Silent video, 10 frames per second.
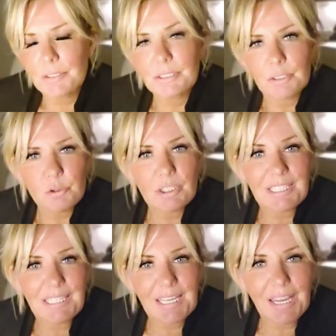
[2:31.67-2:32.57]
you know,
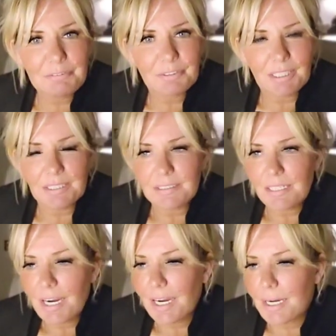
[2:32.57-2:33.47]
drinking caffeine.
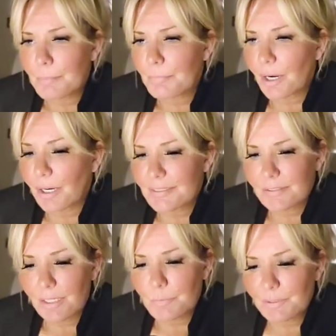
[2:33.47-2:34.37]
I
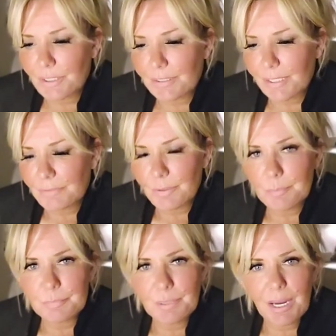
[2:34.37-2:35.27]
started, when I gave
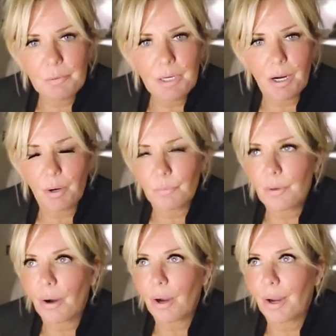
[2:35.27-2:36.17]
up
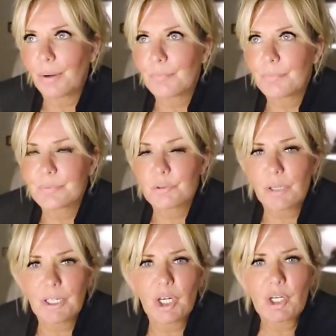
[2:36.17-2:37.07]
alcohol, I
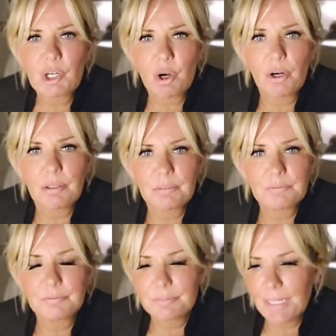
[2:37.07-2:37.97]
drank a lot
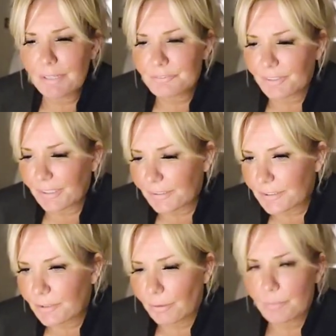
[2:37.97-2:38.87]
of
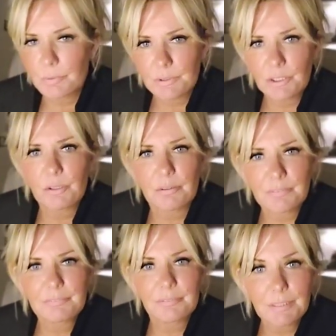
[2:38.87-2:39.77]
caffeine. You know, I want a lot
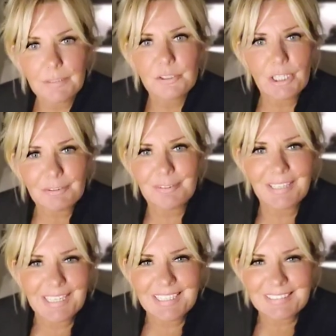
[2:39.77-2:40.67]
of everything
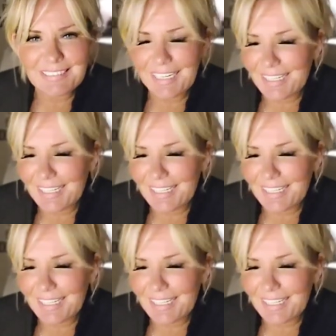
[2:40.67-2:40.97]
generally.